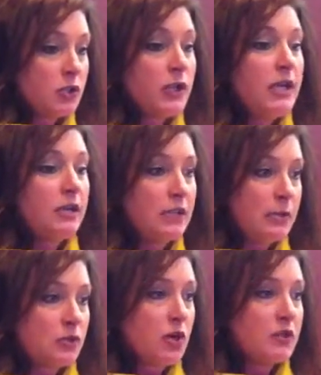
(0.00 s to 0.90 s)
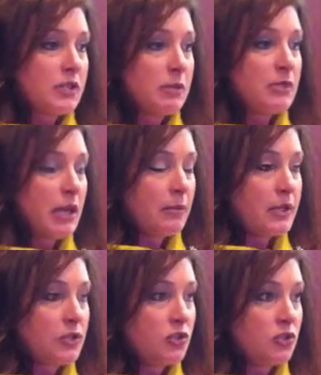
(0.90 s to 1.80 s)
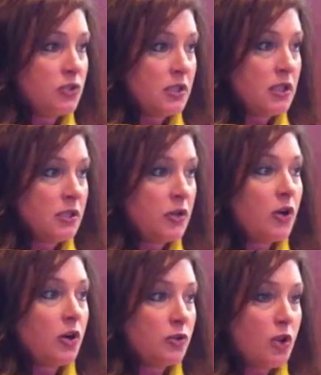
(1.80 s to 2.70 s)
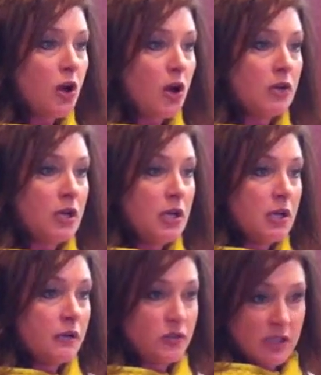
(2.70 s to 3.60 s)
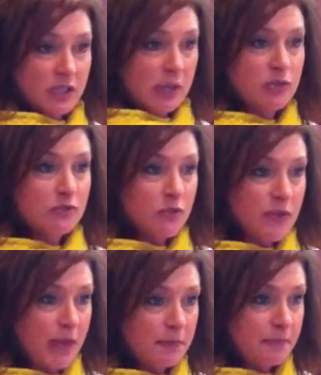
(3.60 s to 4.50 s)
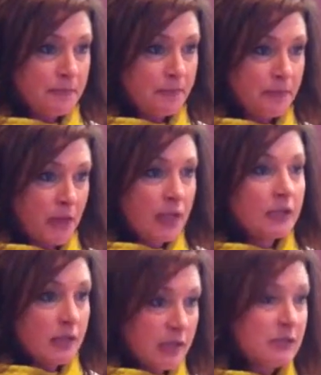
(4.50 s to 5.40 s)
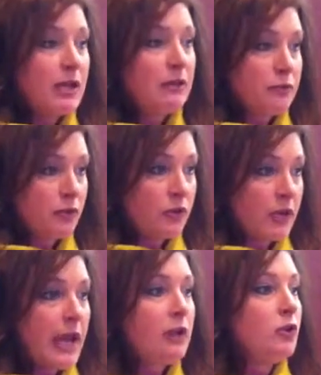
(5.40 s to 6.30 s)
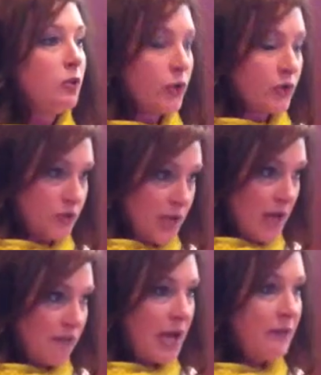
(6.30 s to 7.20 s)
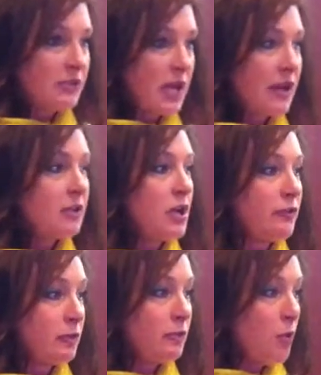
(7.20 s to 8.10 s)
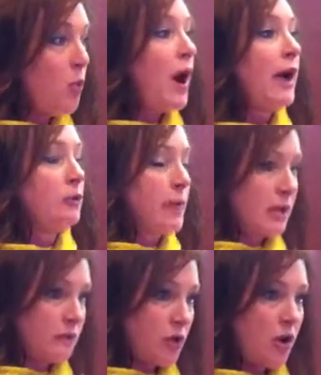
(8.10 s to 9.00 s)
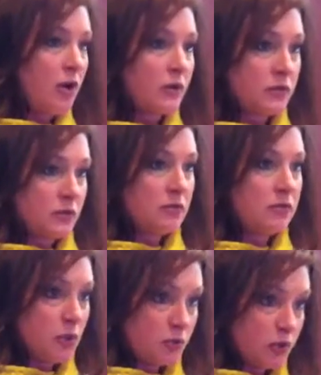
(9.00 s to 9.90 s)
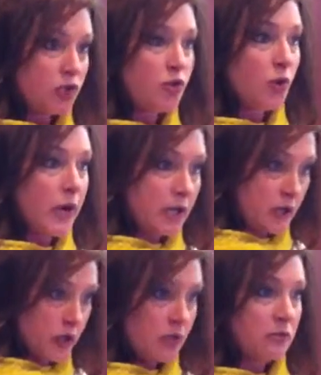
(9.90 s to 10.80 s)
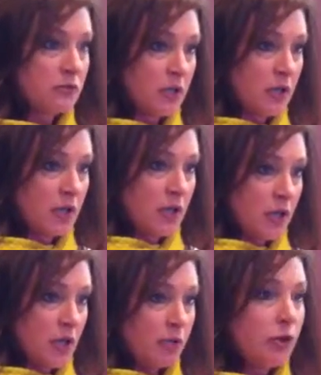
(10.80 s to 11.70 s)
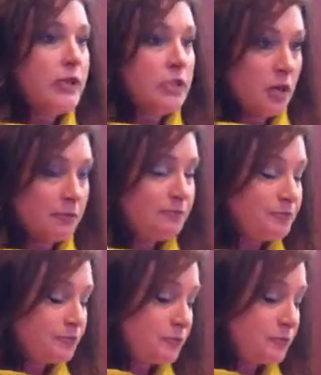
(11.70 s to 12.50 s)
So he claimed it was causing him damage, and under our law, there's an exception for that. It's meant for cattle owners that have livestock and you have a wild pack of dogs, destroying your income.